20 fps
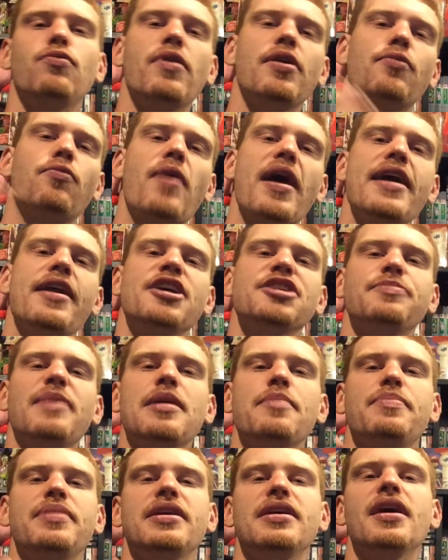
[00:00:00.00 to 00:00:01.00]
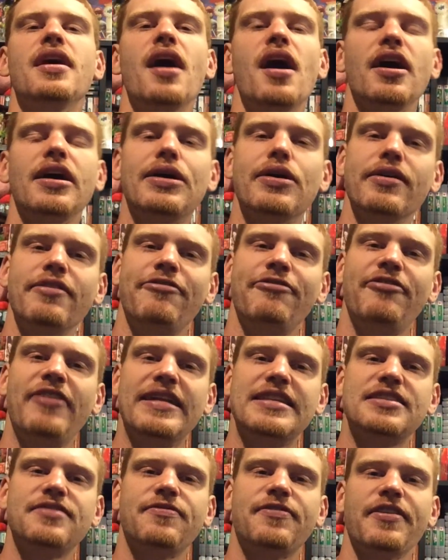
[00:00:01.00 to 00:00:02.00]
what writers might be good
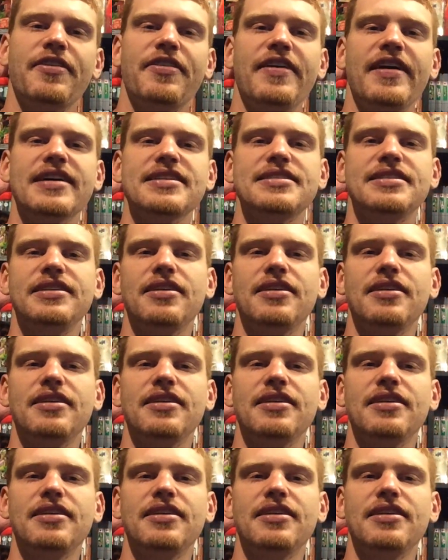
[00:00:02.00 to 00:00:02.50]
fits for this,